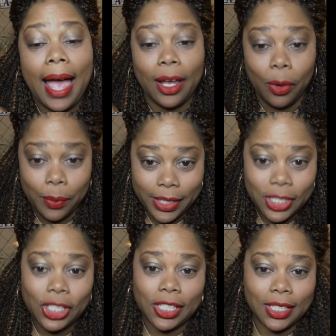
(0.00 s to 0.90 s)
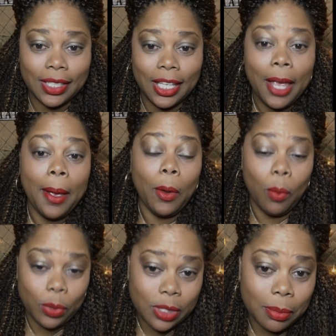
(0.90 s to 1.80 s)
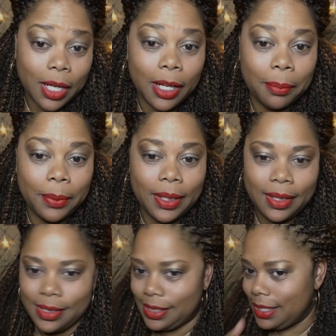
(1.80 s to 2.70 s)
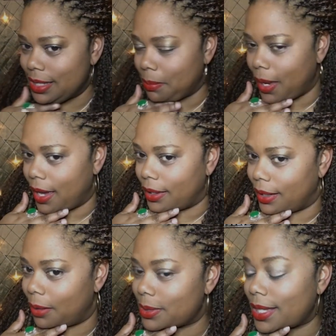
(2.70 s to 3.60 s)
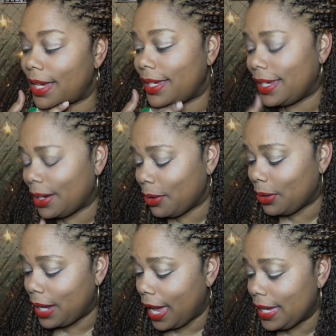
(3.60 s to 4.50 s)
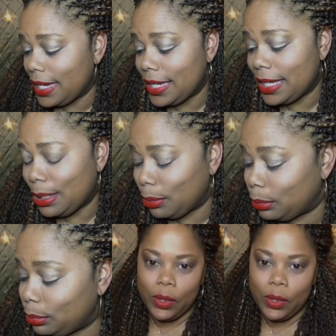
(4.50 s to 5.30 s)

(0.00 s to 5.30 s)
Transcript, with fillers: I go with you? Want some company? And she's smiling. I was like, yeah, girl, now he cute.